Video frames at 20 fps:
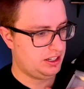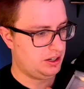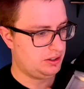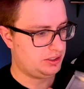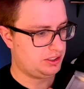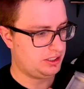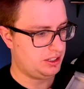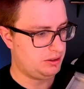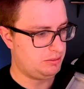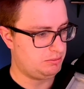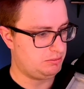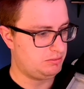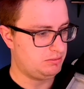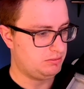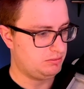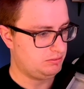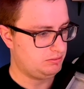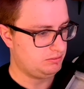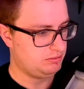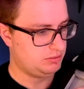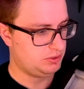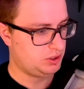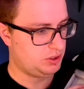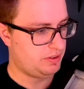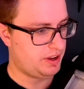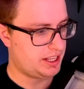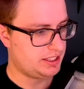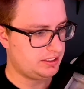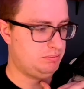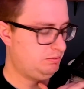some
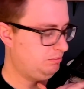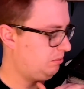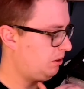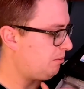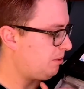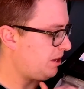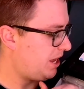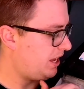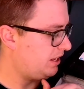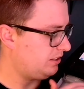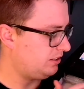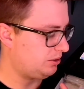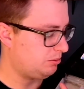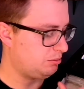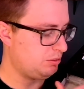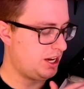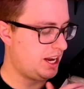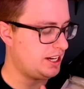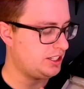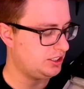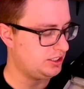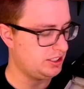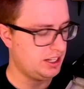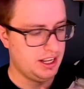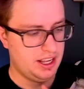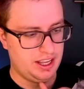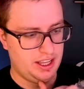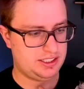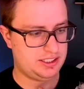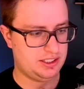cuvettes, pipette, and some reagent.
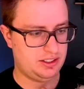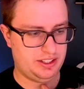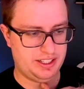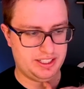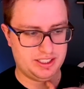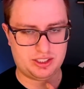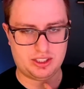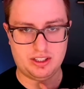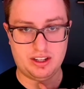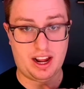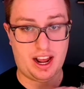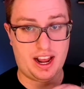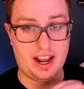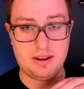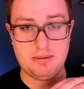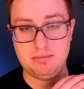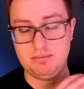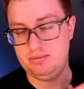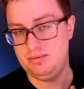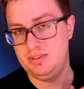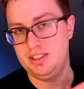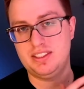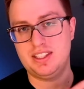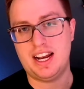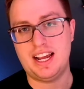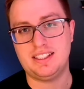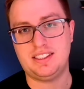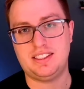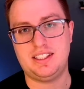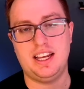This little insert, this is
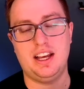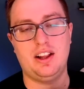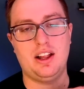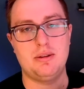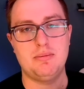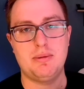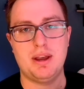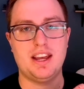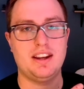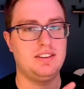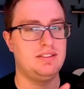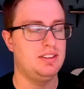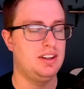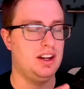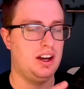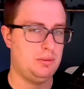an STL I made.